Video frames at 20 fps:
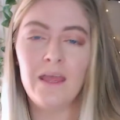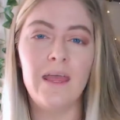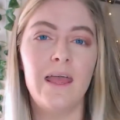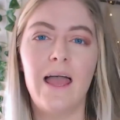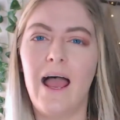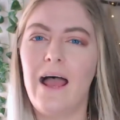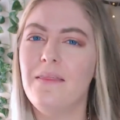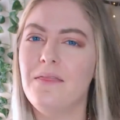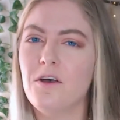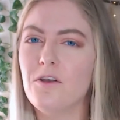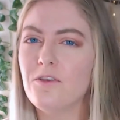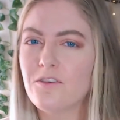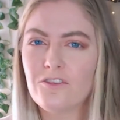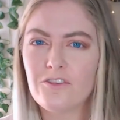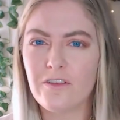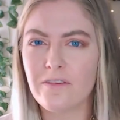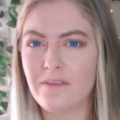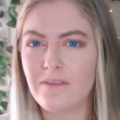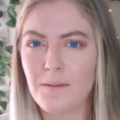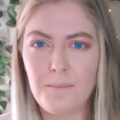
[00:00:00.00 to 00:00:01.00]
And those are
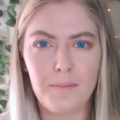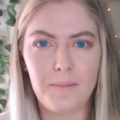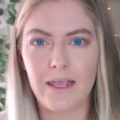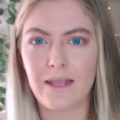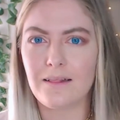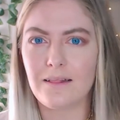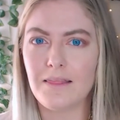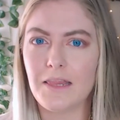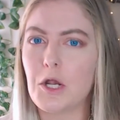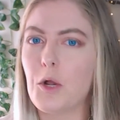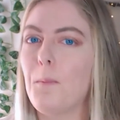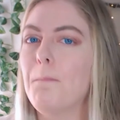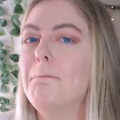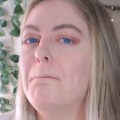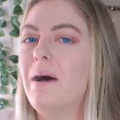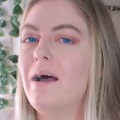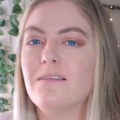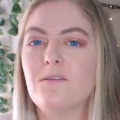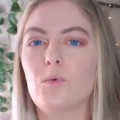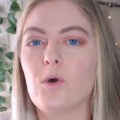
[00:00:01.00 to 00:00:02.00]
just some like little
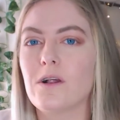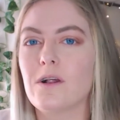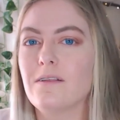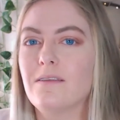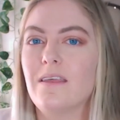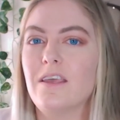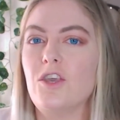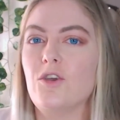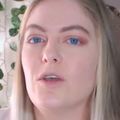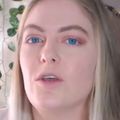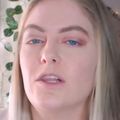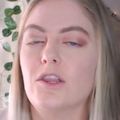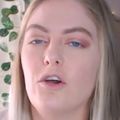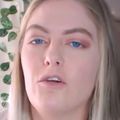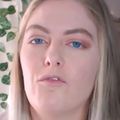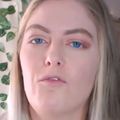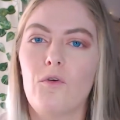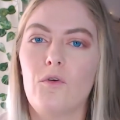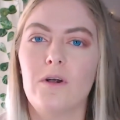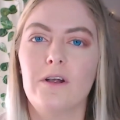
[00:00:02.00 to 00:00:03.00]
buzzwords that you can
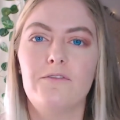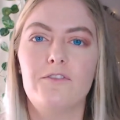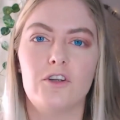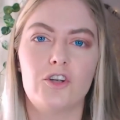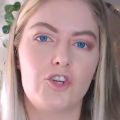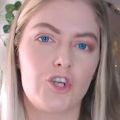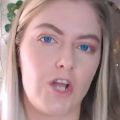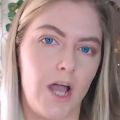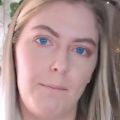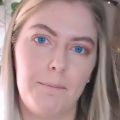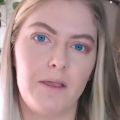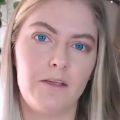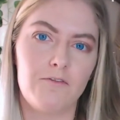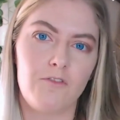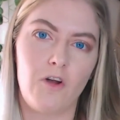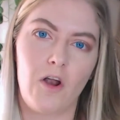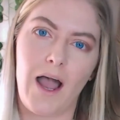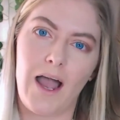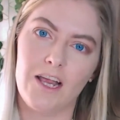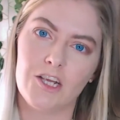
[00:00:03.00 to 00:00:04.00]
look for if you're shopping
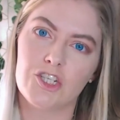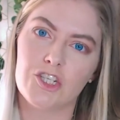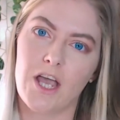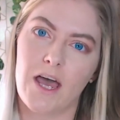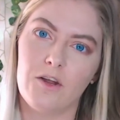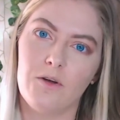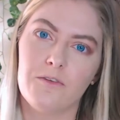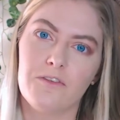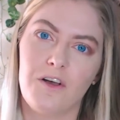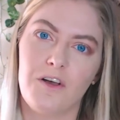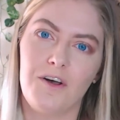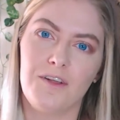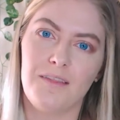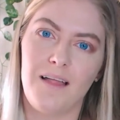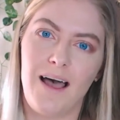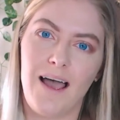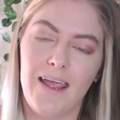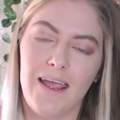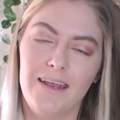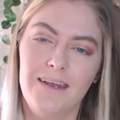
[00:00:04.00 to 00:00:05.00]
for eyeshadows
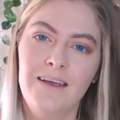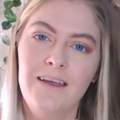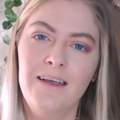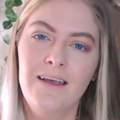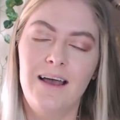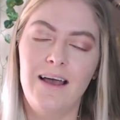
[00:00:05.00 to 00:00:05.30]
online.